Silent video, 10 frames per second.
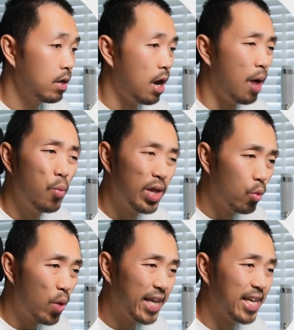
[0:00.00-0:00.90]
I'm well
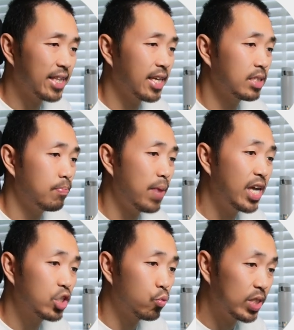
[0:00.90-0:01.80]
aware that there's
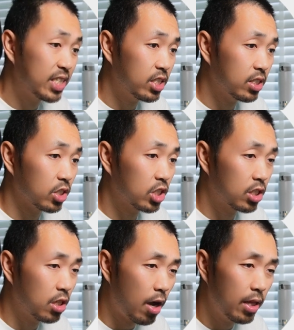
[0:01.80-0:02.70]
major resistance
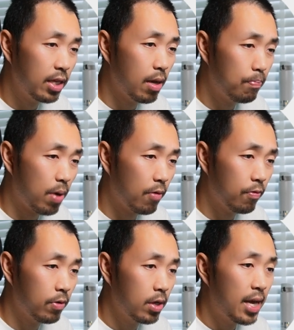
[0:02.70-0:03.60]
slightly
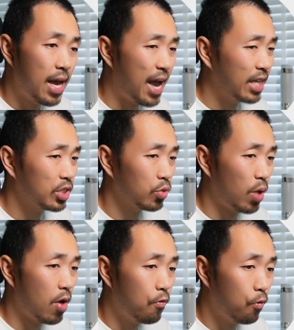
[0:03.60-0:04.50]
above at
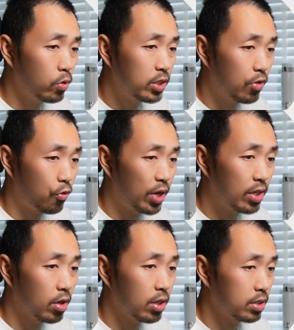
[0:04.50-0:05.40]
around
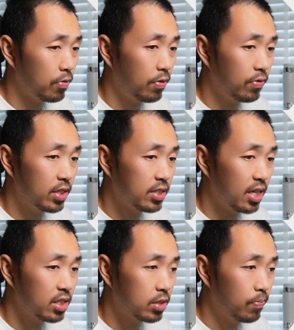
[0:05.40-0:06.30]

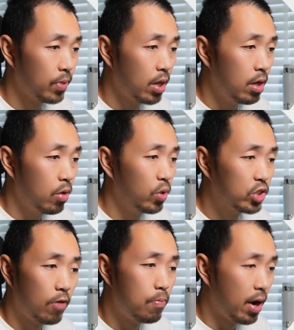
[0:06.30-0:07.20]
$43.50,
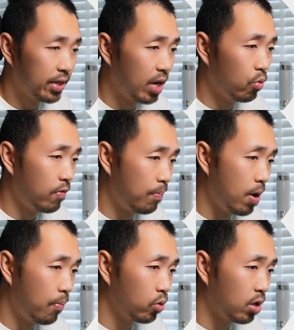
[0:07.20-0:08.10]
which I've marked out with a
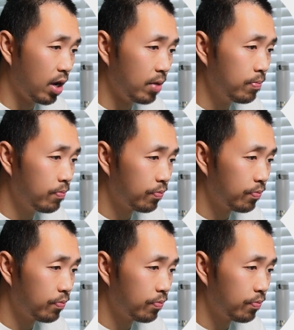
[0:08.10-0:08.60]
purple line.